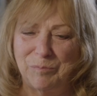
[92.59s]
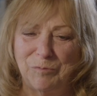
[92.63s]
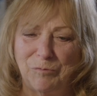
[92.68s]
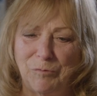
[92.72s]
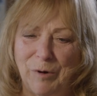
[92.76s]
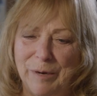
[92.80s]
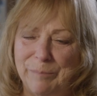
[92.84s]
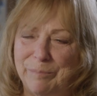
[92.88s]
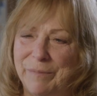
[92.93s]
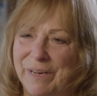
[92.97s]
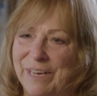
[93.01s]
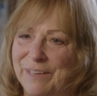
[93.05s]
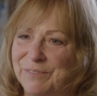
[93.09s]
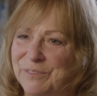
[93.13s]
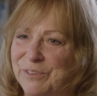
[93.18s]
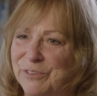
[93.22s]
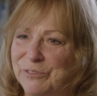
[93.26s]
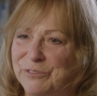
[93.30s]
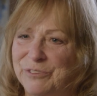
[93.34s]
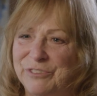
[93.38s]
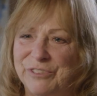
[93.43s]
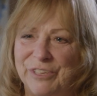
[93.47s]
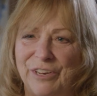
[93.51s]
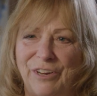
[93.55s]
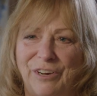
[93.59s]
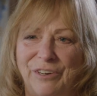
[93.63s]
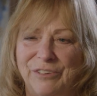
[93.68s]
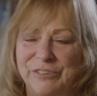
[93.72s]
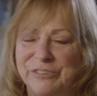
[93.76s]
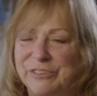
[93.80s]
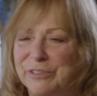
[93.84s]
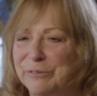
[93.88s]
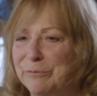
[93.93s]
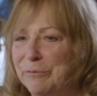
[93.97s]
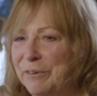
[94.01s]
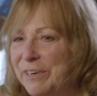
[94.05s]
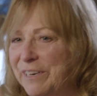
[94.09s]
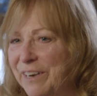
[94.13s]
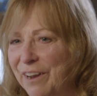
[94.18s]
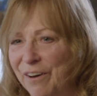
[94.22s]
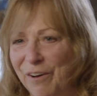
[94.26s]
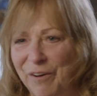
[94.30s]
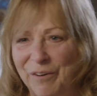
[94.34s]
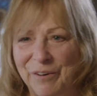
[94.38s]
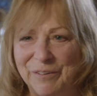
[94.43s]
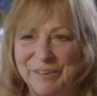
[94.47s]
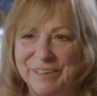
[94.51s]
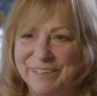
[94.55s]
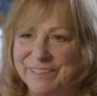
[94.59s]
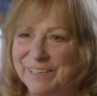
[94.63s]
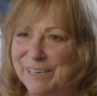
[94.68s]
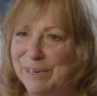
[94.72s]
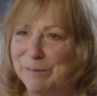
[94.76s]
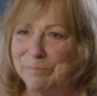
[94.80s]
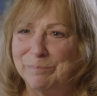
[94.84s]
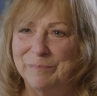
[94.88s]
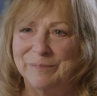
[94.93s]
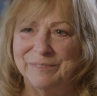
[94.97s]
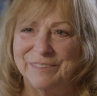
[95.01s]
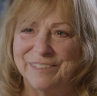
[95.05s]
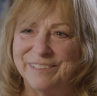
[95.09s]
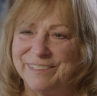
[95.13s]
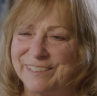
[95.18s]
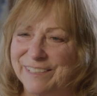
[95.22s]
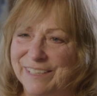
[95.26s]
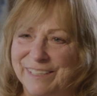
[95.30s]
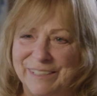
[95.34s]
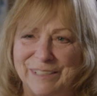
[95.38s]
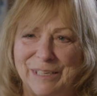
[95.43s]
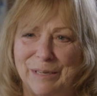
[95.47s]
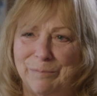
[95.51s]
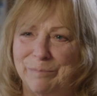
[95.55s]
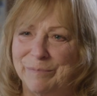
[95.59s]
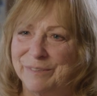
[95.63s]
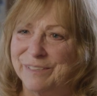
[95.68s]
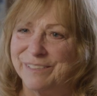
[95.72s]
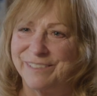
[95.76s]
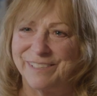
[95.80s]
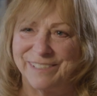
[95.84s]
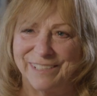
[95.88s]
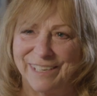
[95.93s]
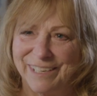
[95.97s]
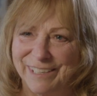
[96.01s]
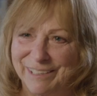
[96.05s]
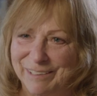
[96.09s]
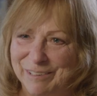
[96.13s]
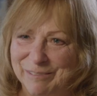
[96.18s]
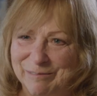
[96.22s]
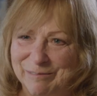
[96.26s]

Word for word: whip out those songs and we'd all get up and stand up and sing.